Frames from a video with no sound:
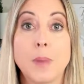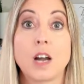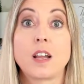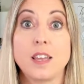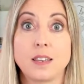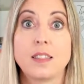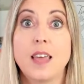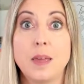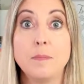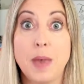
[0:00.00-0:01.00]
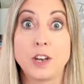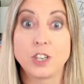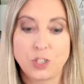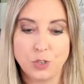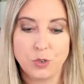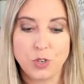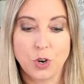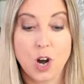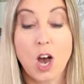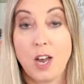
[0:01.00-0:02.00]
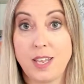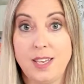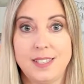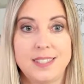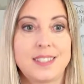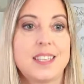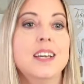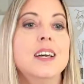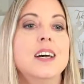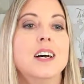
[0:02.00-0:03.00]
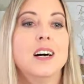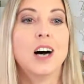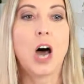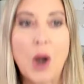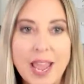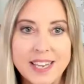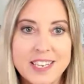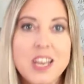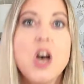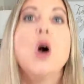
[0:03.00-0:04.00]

market then better to your audience. All right,